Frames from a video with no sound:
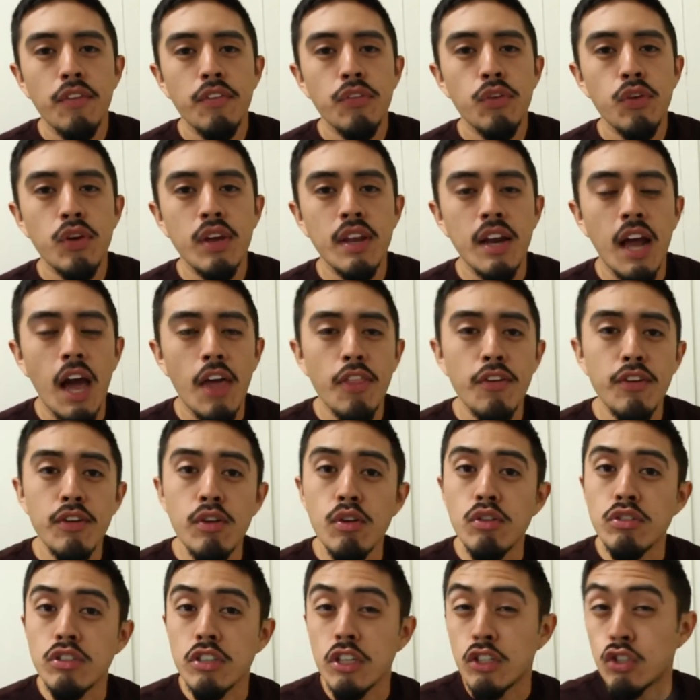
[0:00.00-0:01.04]
You can either
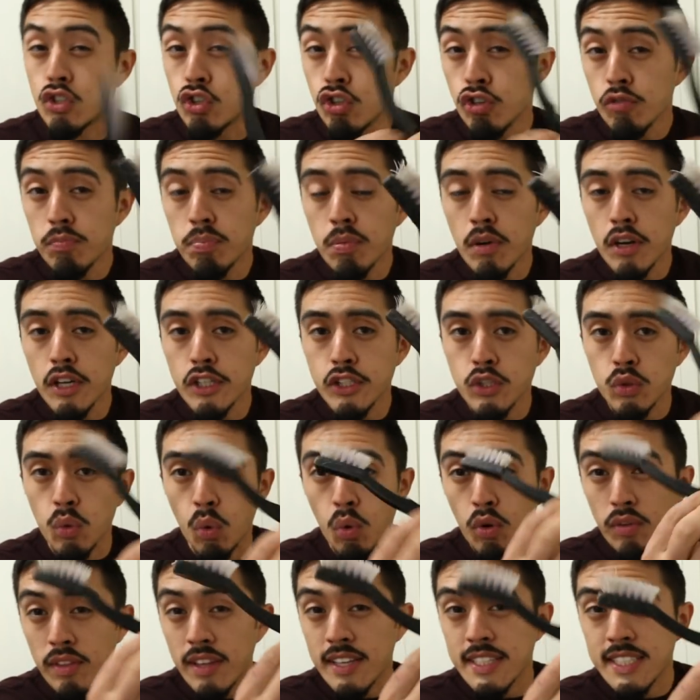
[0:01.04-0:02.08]
use a toothbrush
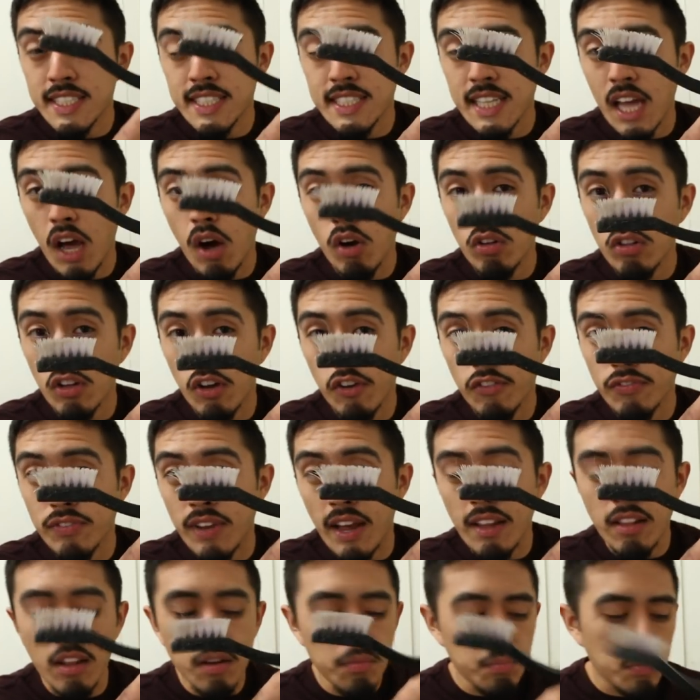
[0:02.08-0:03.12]
or this style of
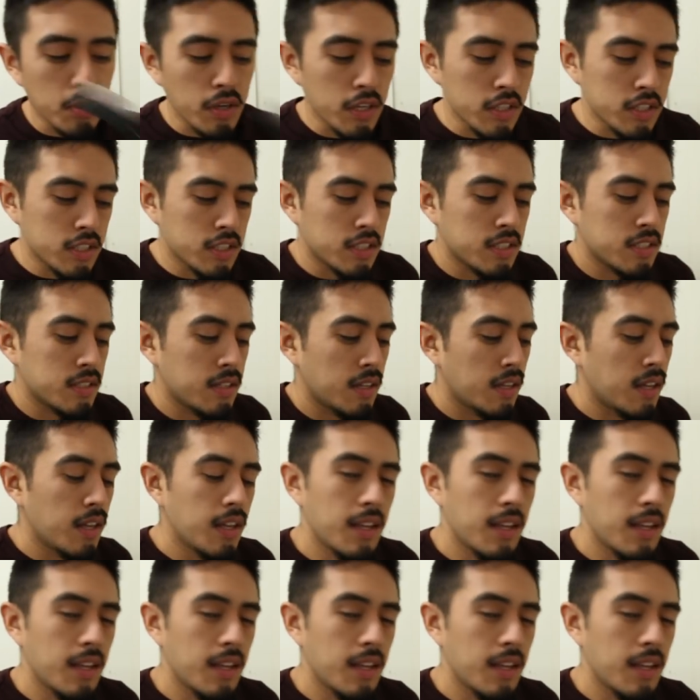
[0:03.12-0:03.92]
nylon brush,